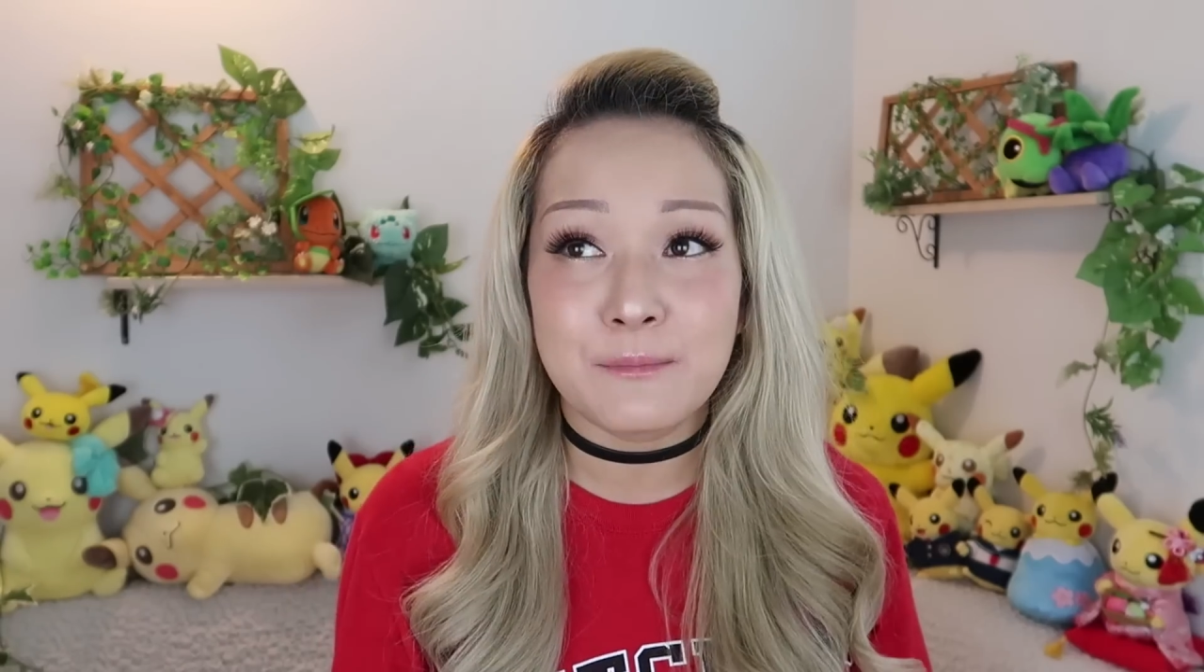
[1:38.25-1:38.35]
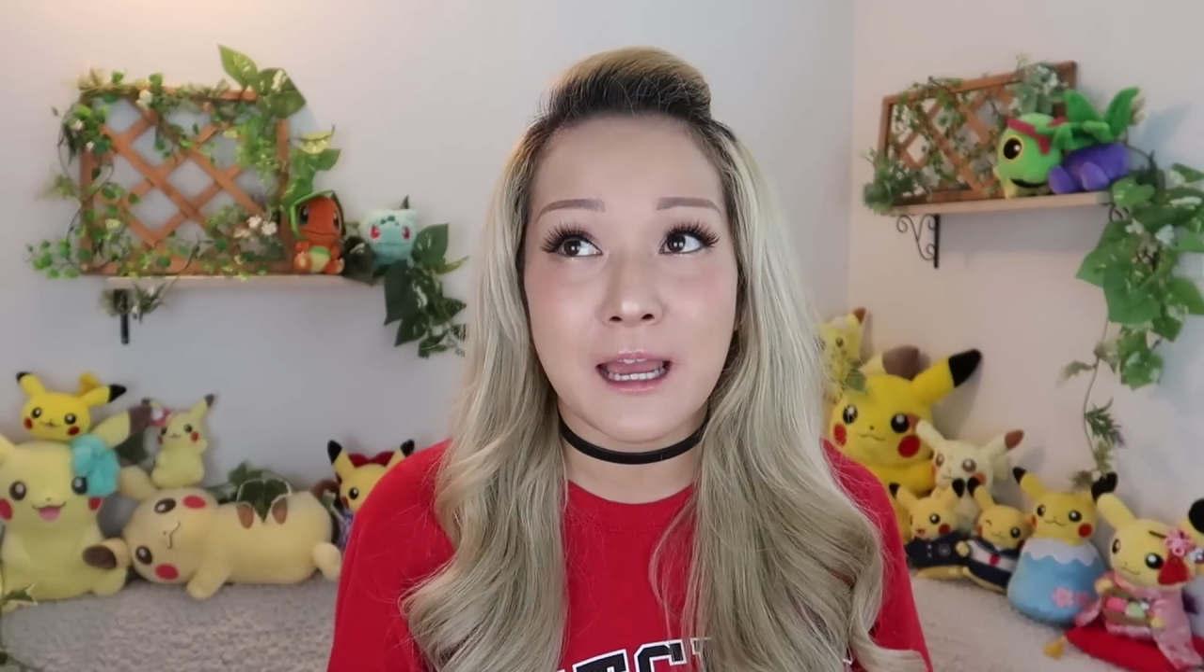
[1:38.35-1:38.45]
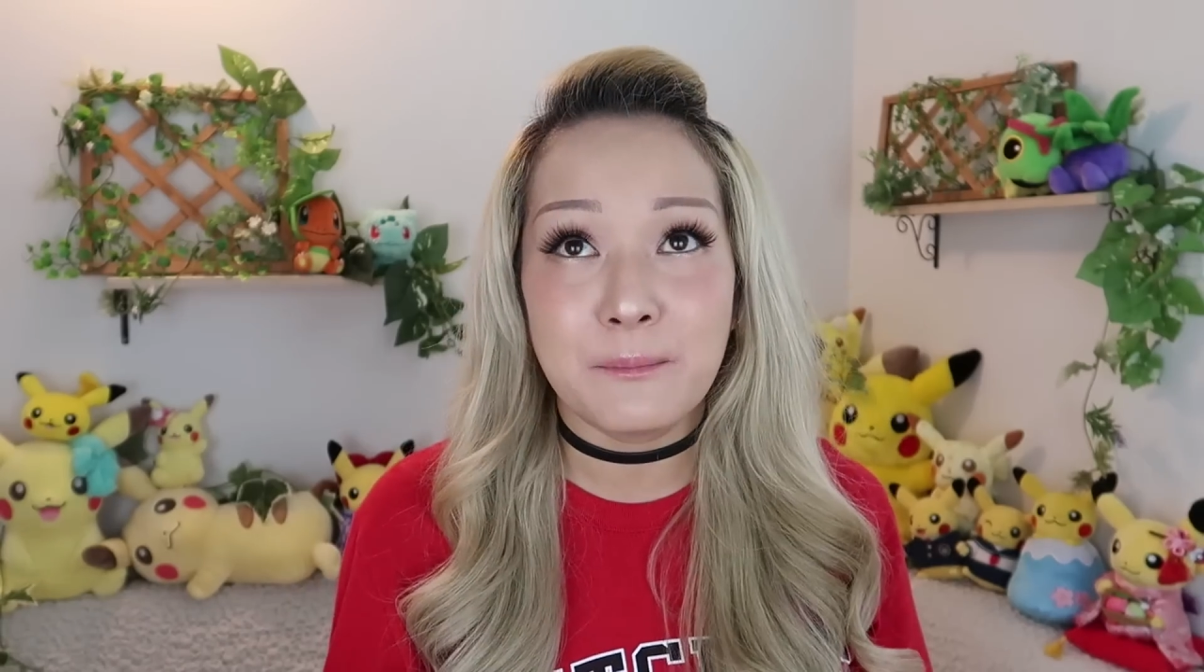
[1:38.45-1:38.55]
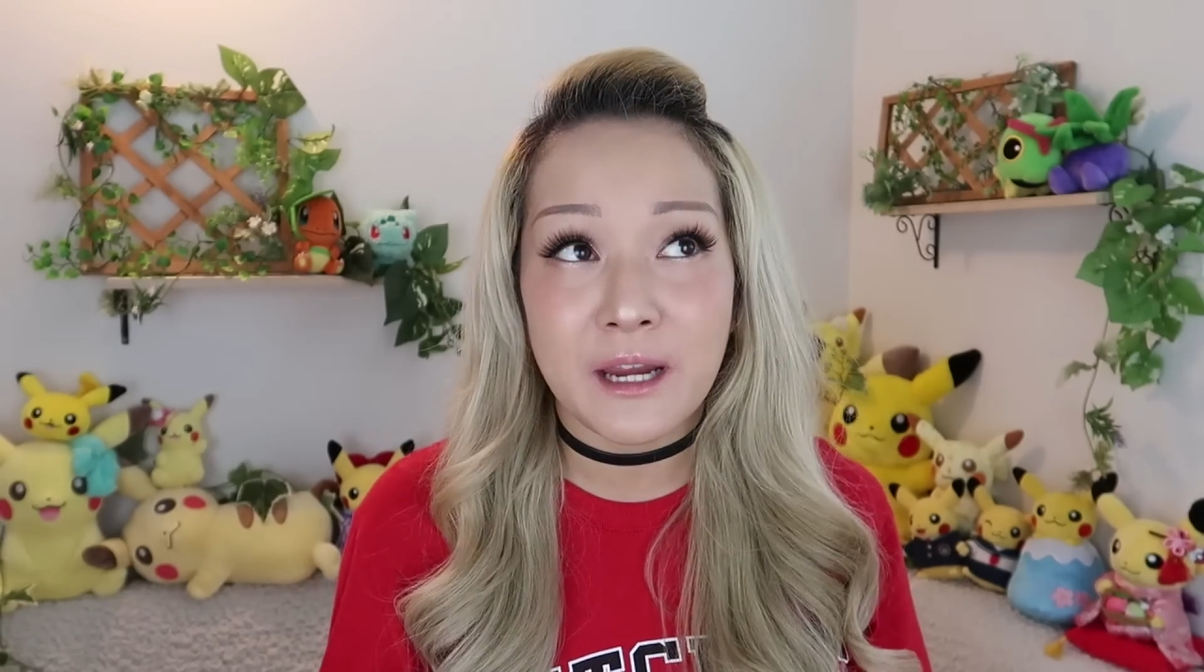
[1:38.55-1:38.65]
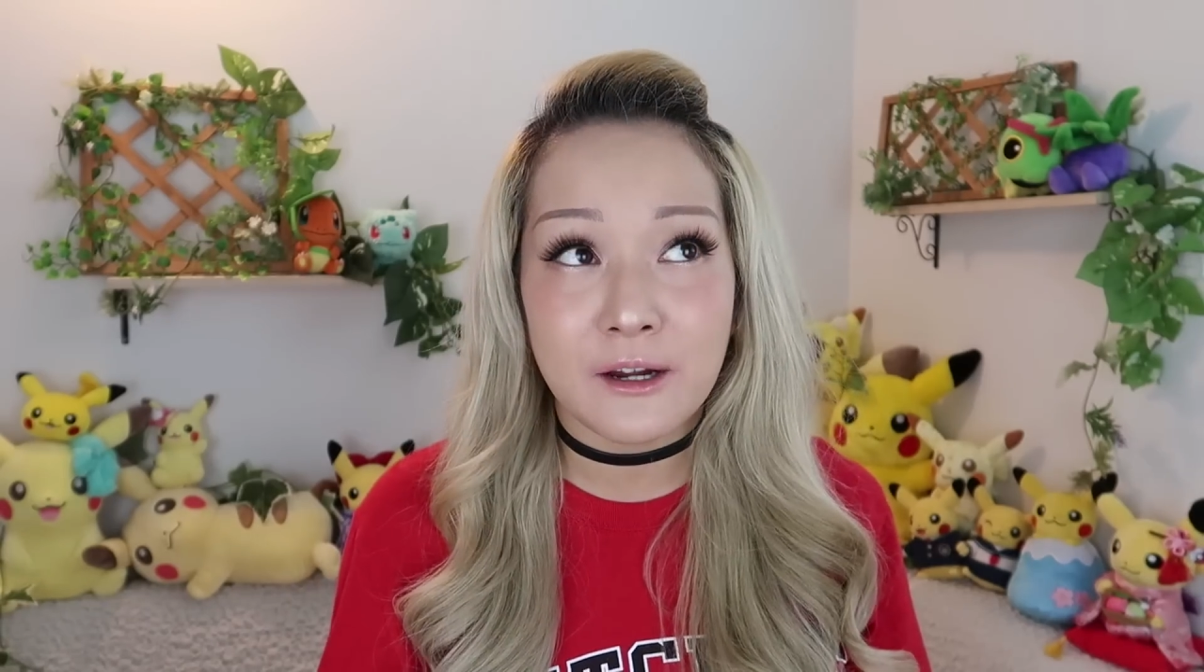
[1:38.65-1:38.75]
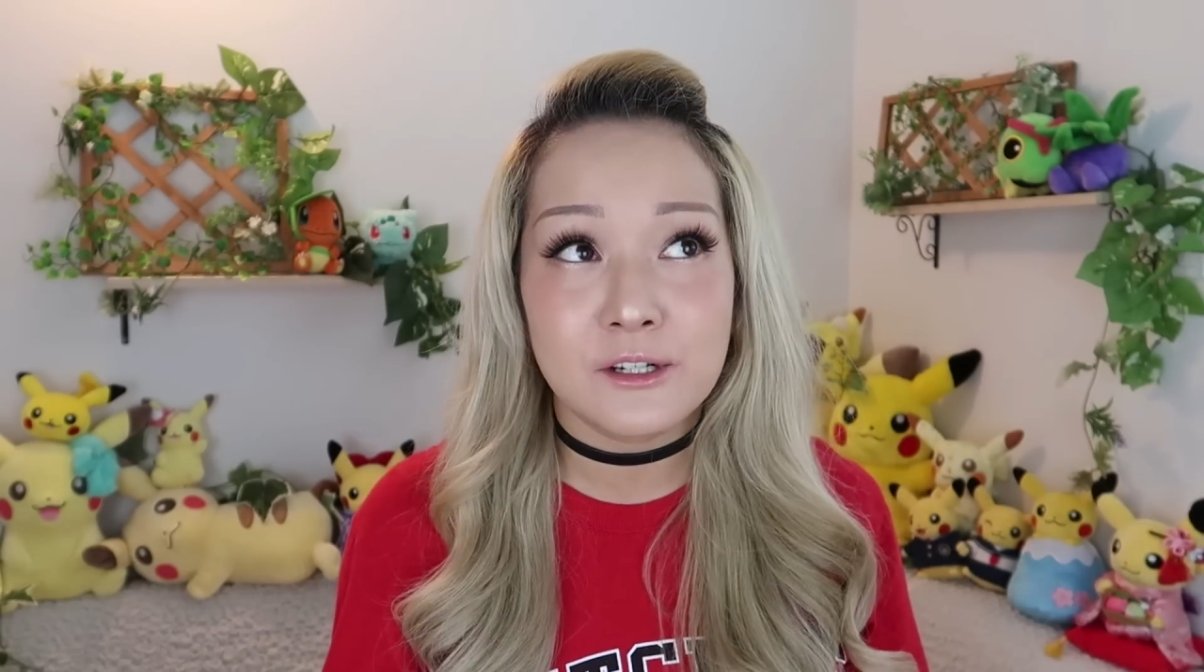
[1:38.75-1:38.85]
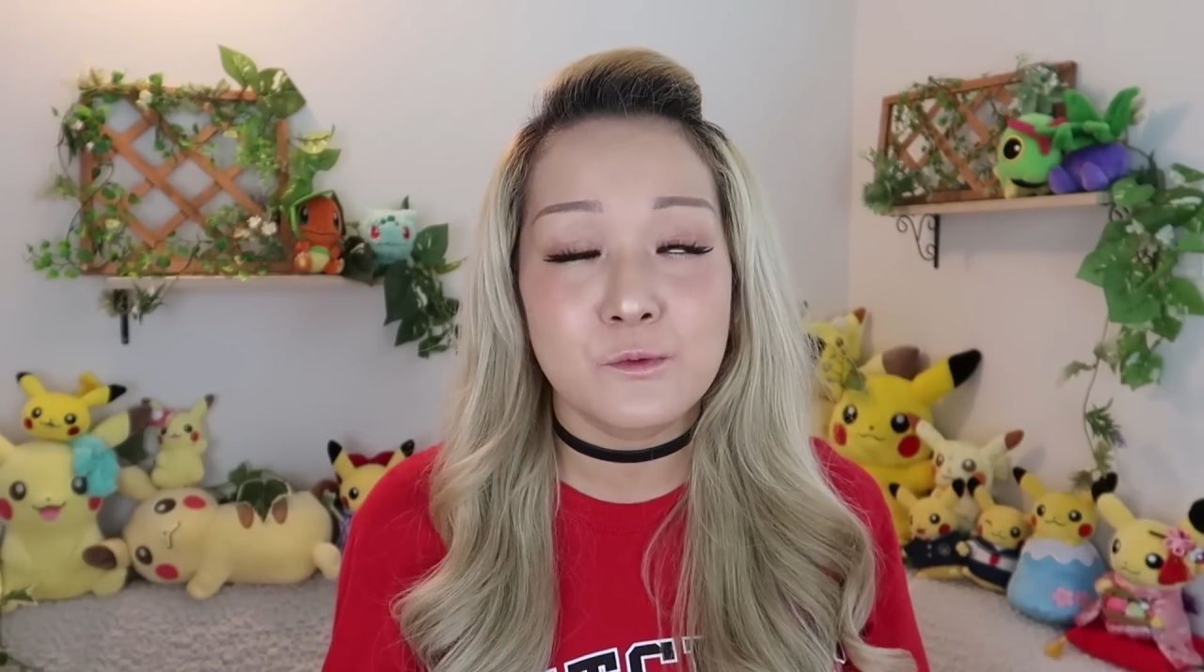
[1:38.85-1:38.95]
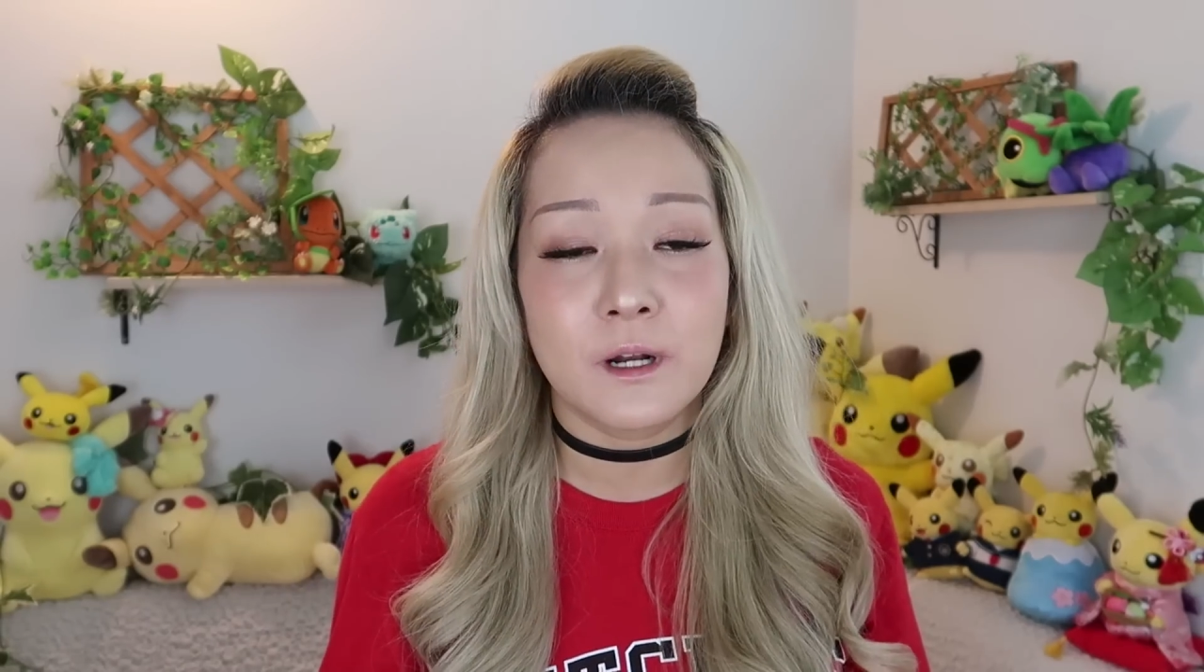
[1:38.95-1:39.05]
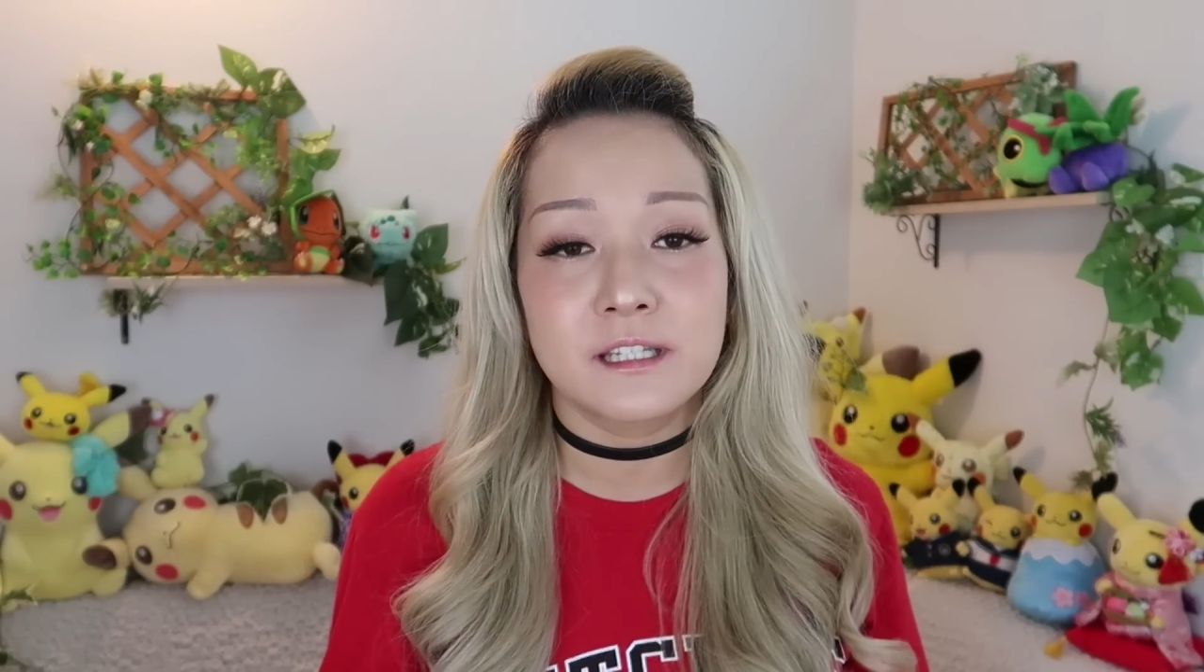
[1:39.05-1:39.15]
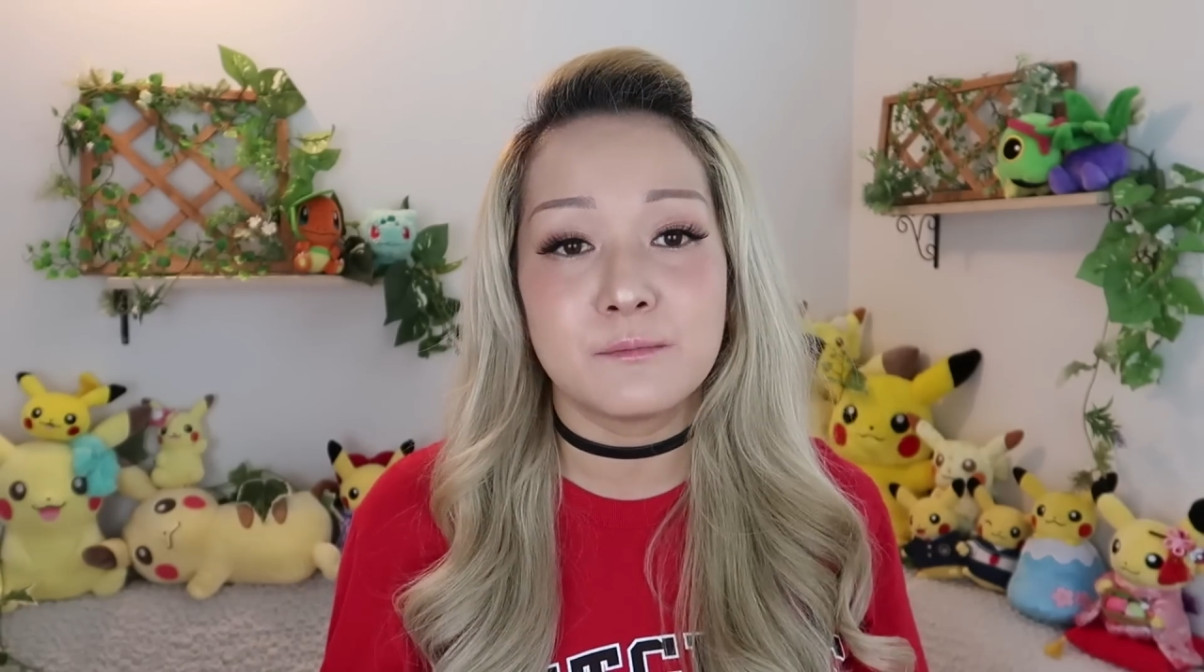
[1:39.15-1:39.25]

my parents wanted